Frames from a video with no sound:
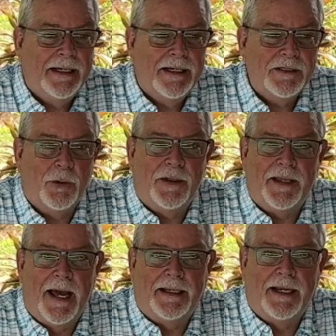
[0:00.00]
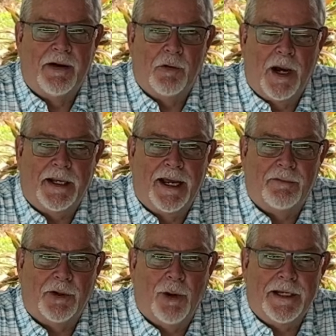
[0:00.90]
So with that, everybody have
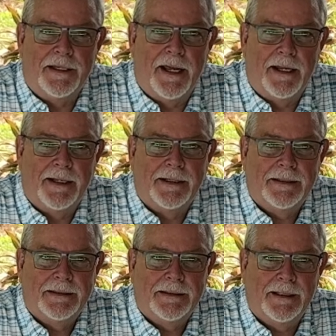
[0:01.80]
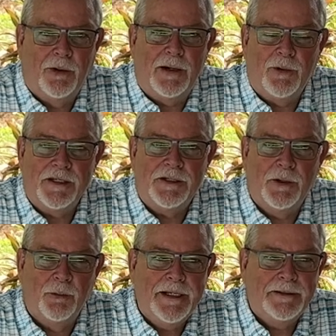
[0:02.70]
a great day, a great rest of
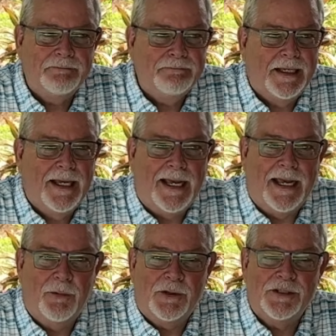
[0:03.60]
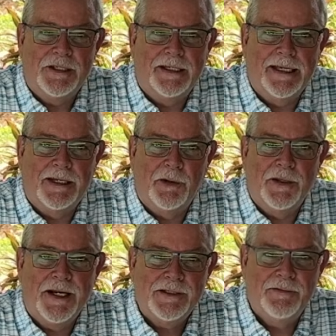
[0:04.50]
your week, and we'll see you again on the next